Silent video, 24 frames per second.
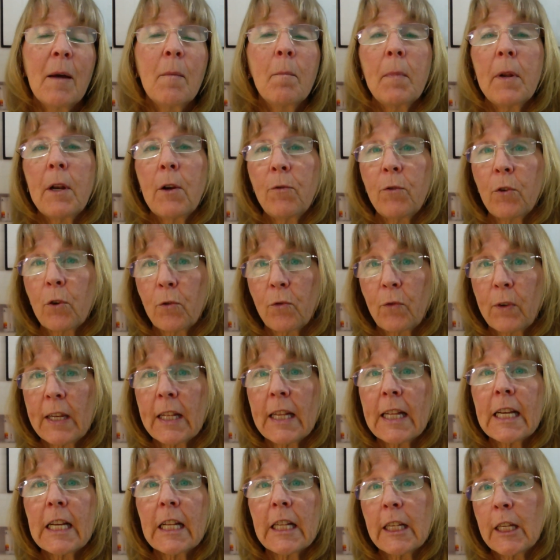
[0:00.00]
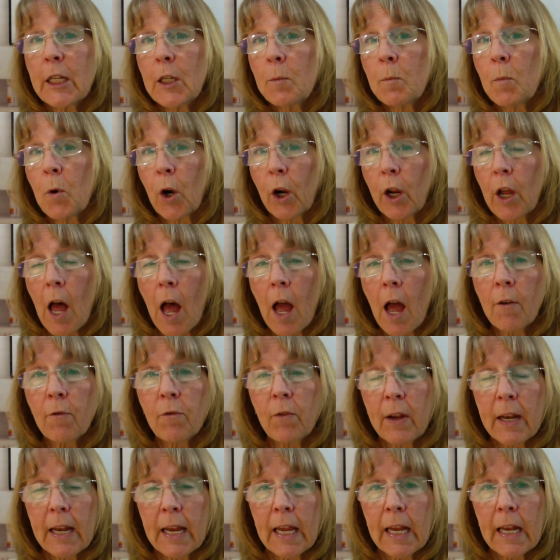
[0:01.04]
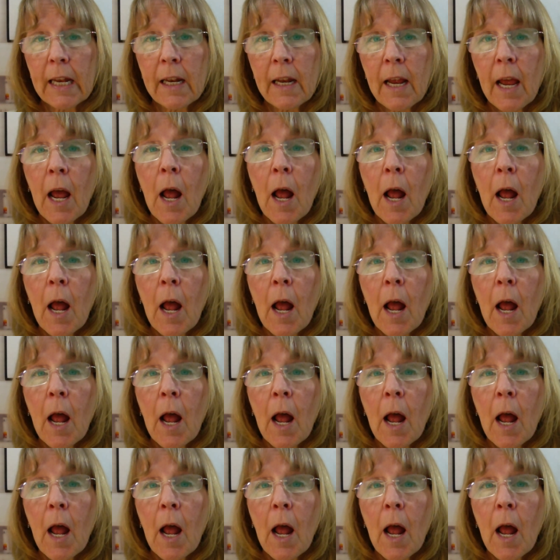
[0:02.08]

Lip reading: But if you're feeling a little more confident,